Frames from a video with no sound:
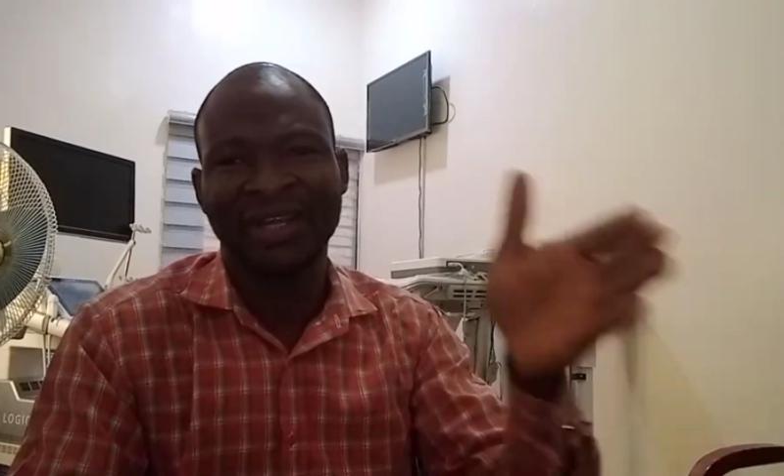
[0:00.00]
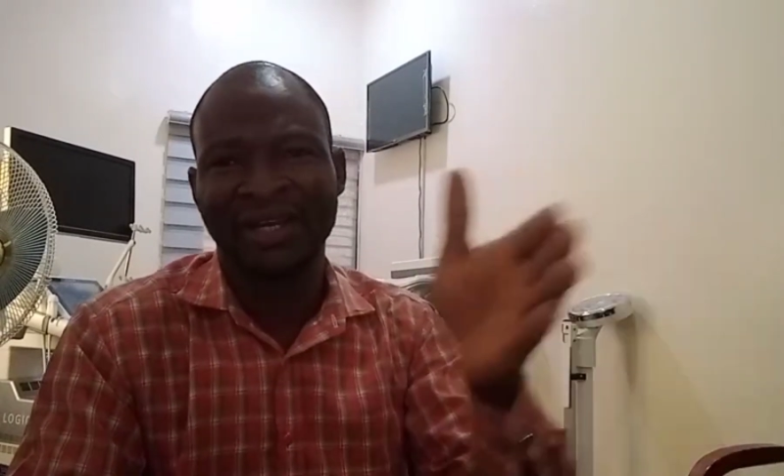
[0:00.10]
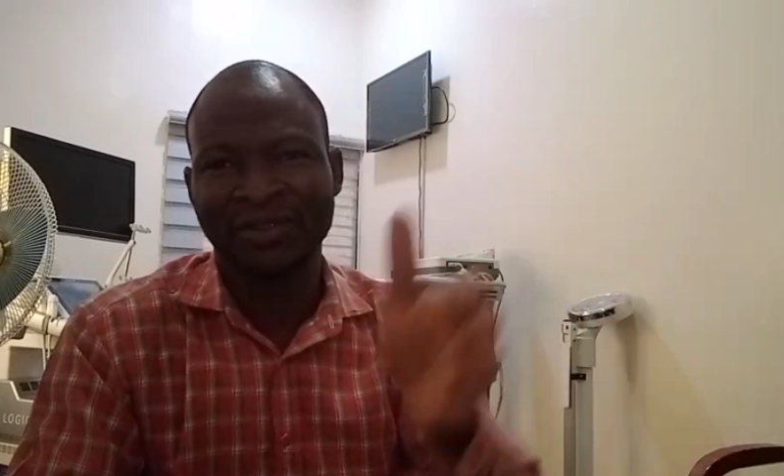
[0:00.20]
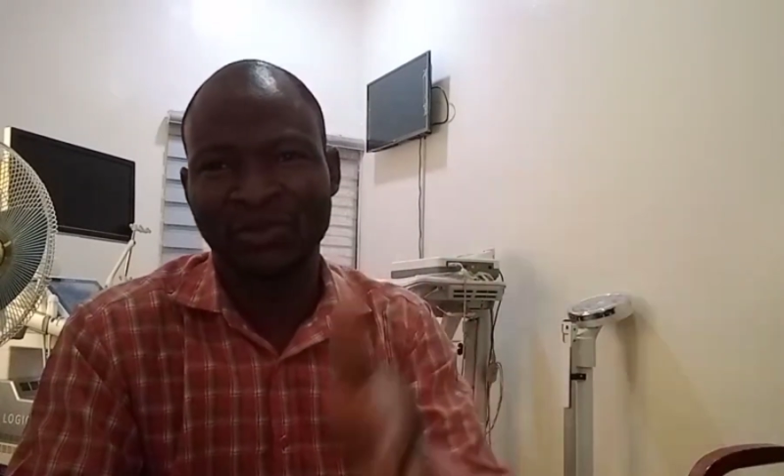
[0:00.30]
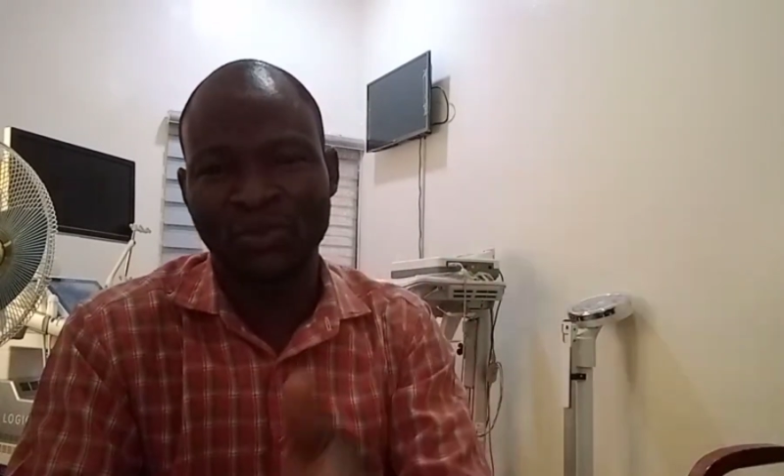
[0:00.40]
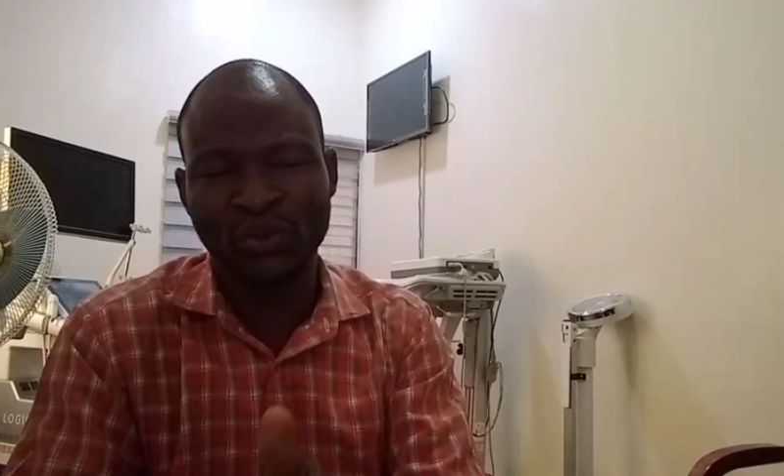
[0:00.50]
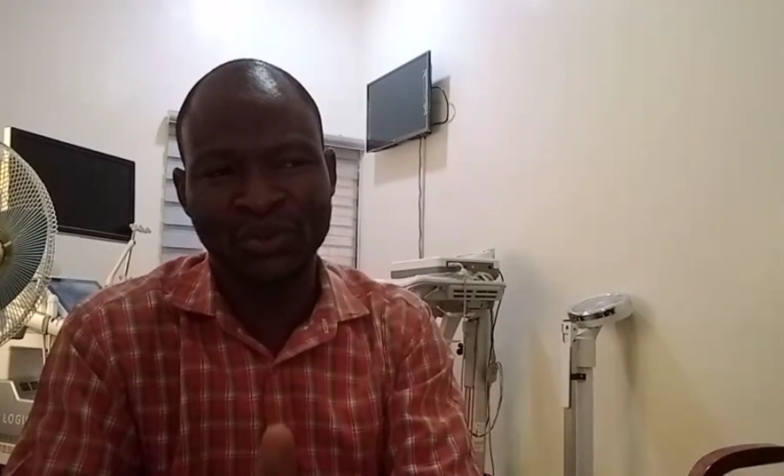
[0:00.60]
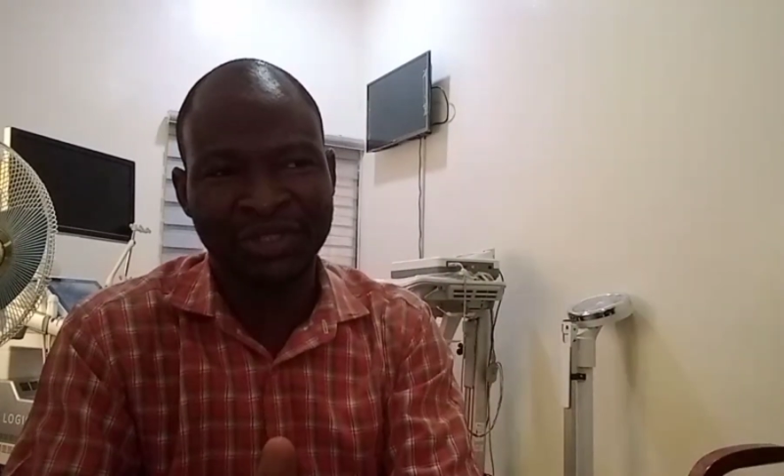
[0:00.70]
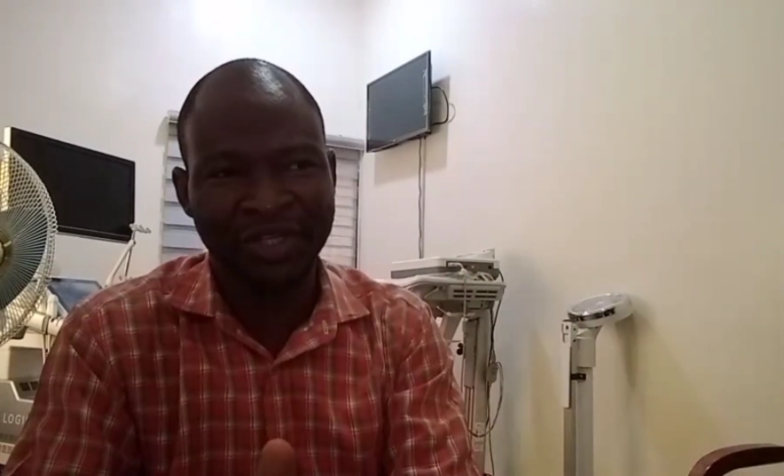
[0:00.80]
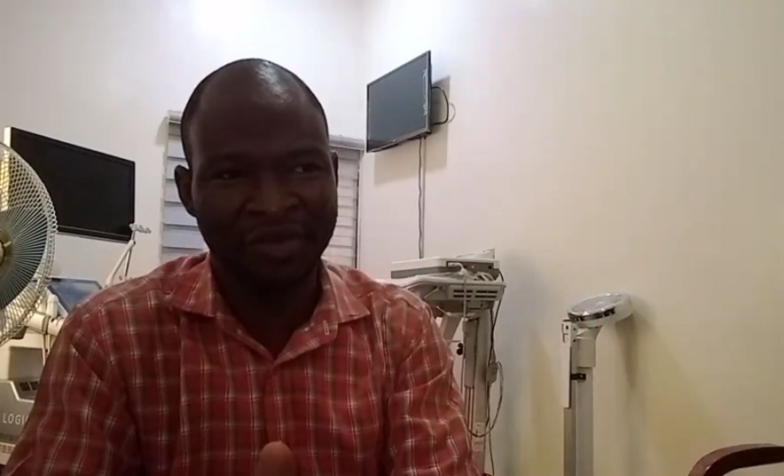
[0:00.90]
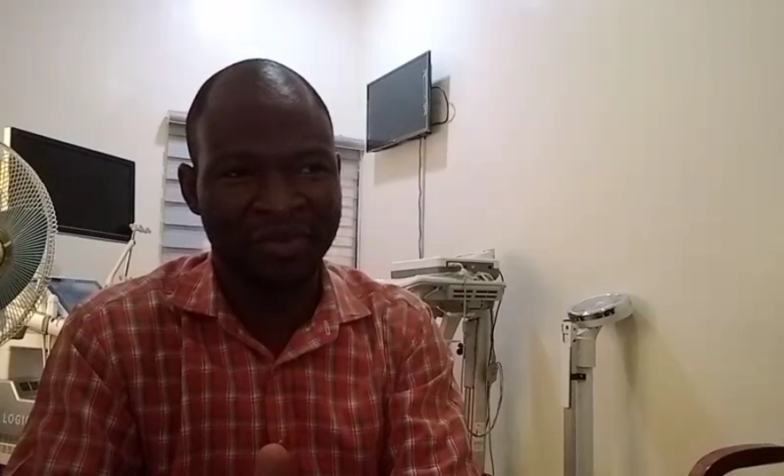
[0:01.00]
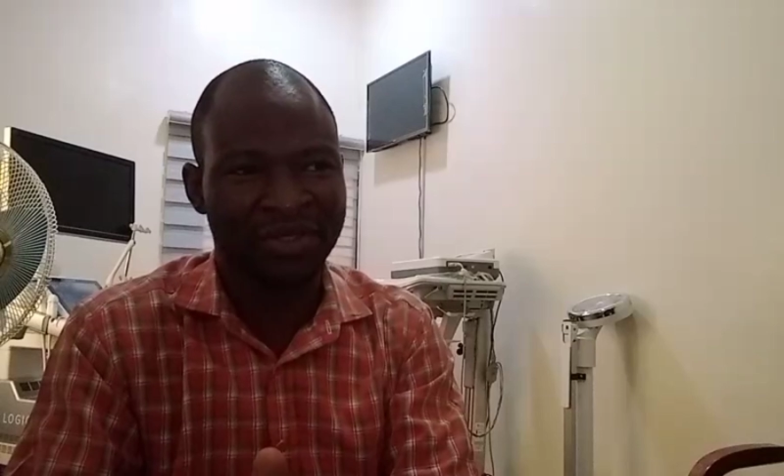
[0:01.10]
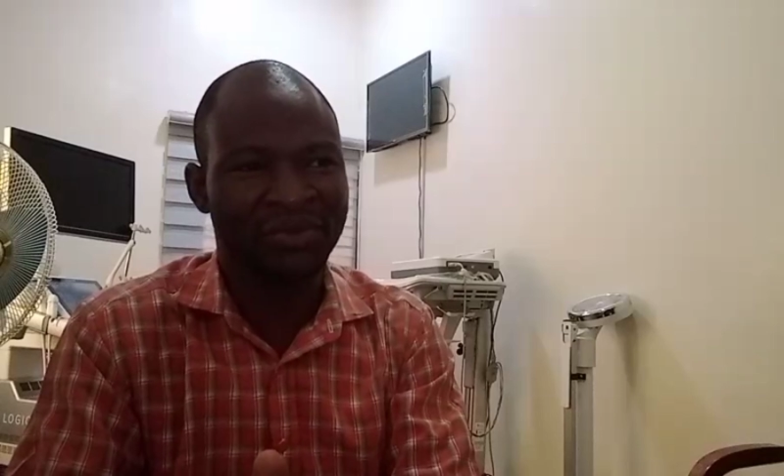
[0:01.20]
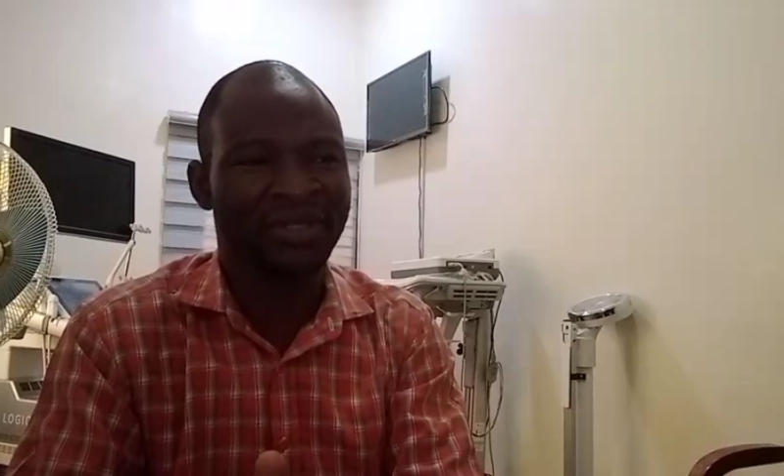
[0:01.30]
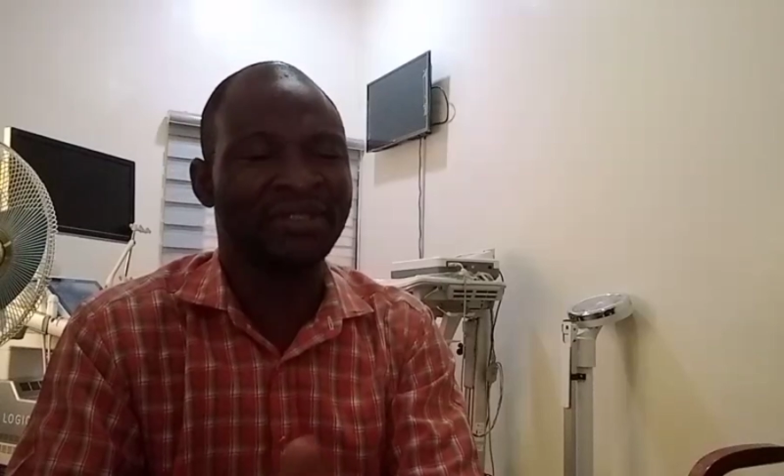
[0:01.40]
and good
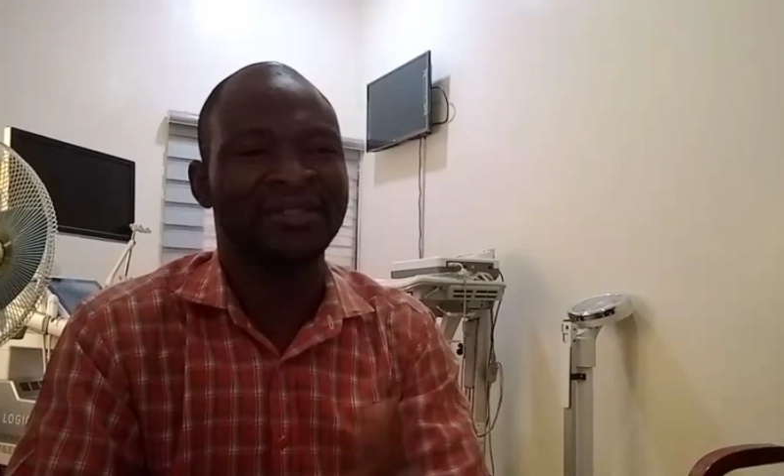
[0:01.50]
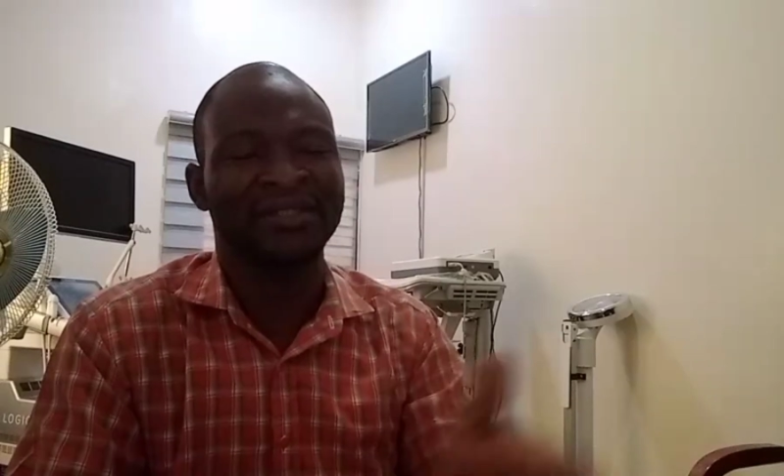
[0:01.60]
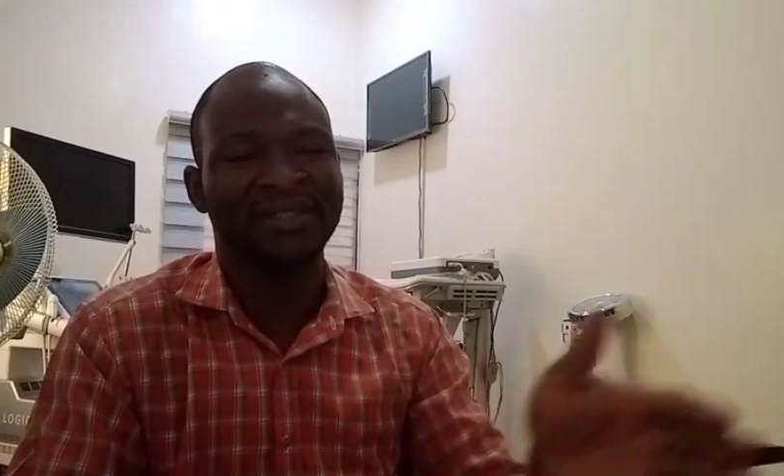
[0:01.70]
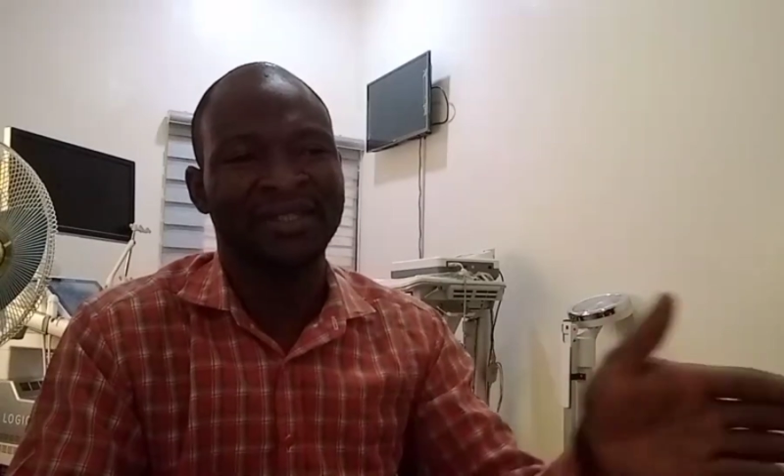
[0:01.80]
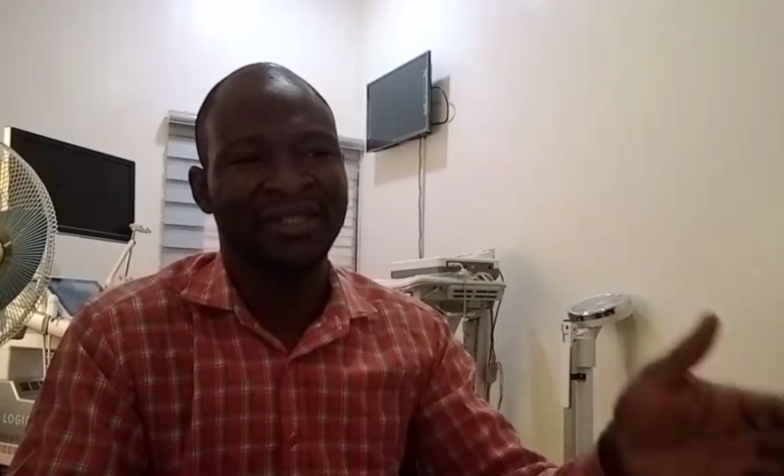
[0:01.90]
image quality.